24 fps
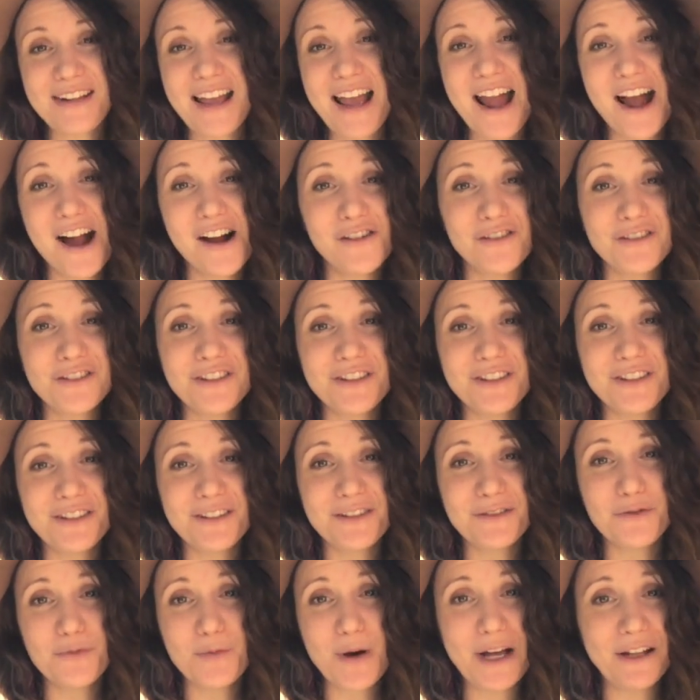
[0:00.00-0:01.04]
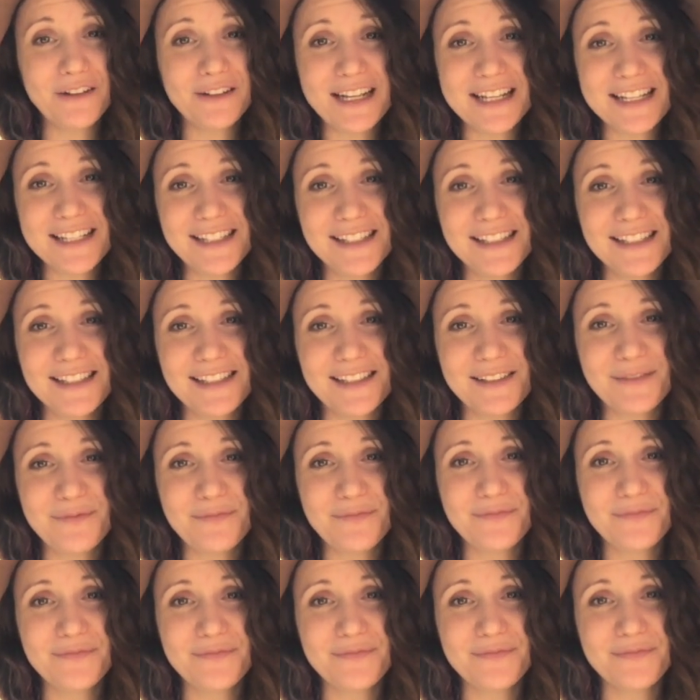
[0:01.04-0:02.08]
health, wellness,
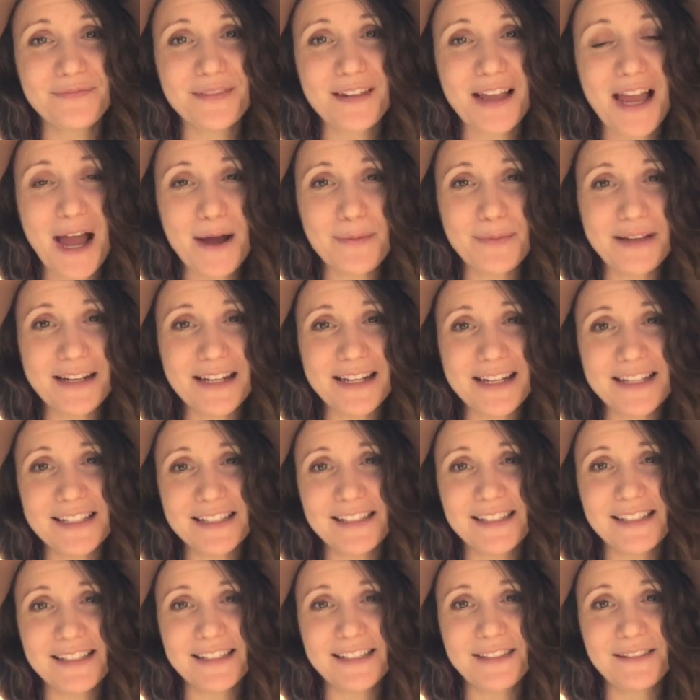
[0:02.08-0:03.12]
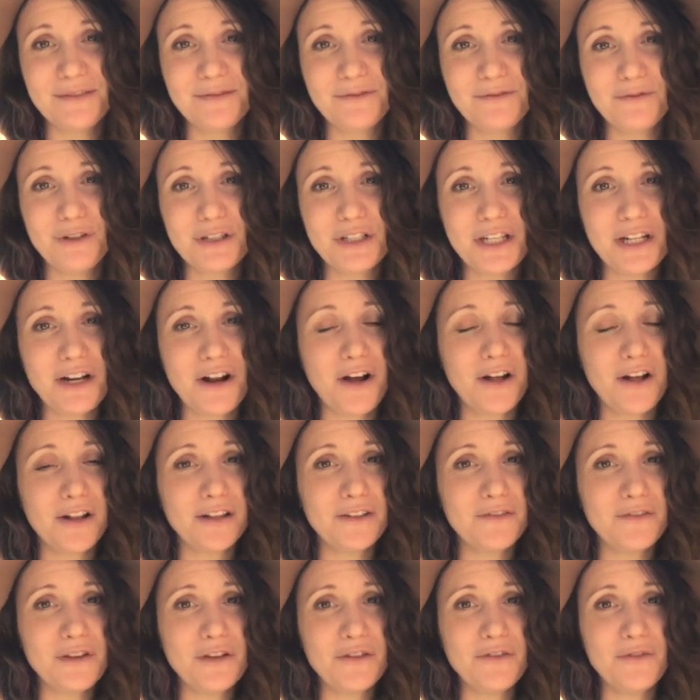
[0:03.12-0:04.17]
happiness, wishing all
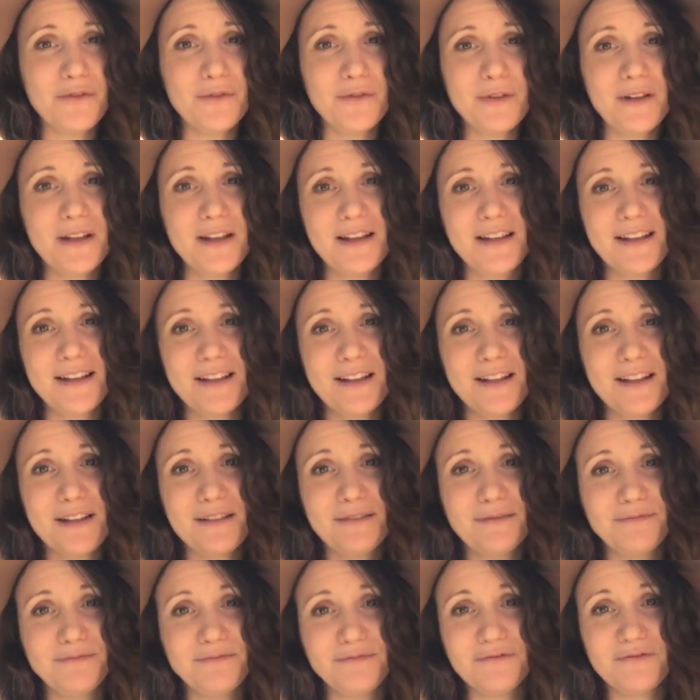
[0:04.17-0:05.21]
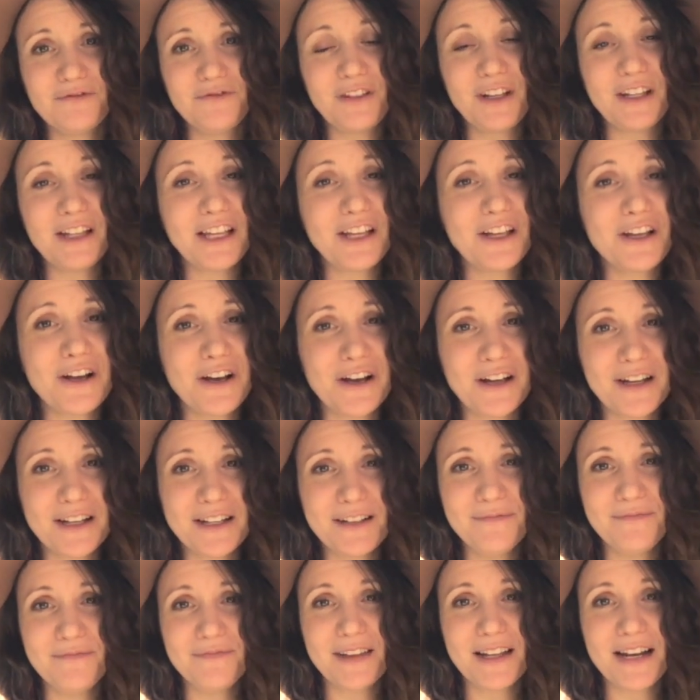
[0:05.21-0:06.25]
of you feeling
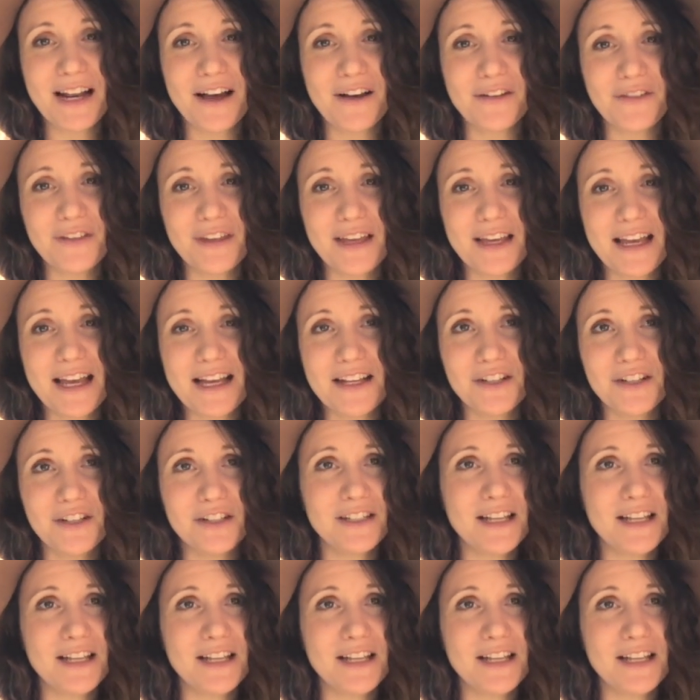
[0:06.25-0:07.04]
good and healthy and just